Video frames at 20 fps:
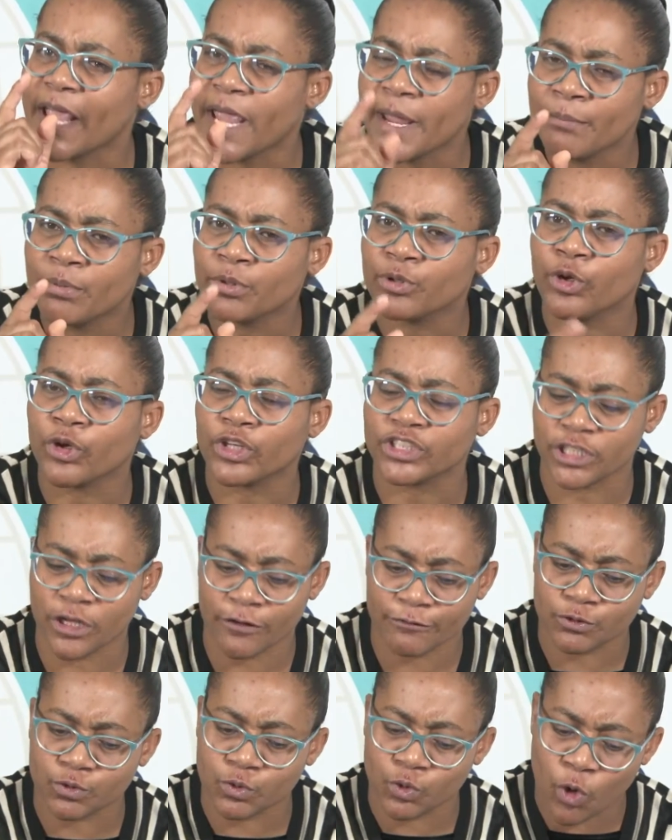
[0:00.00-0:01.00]
able
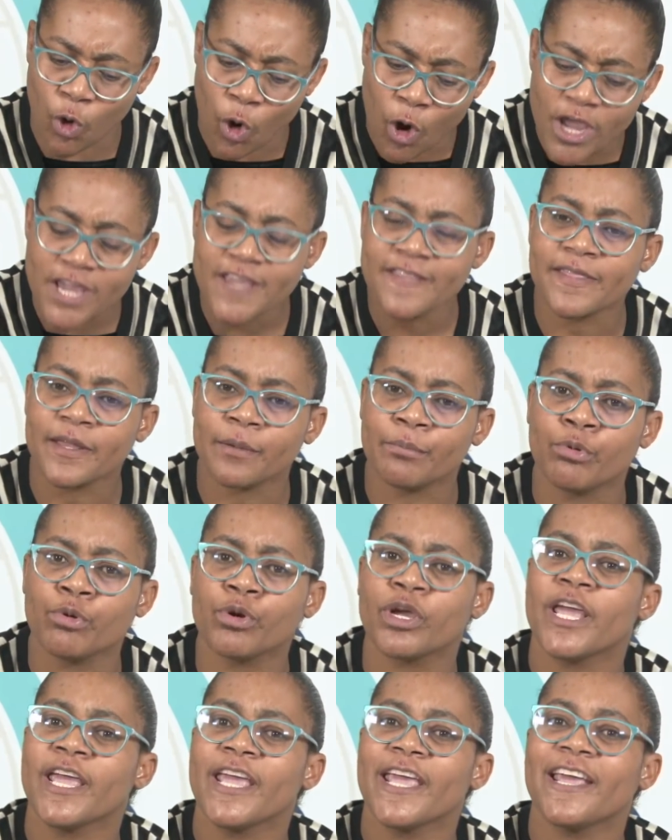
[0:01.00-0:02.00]
yourself to go in the book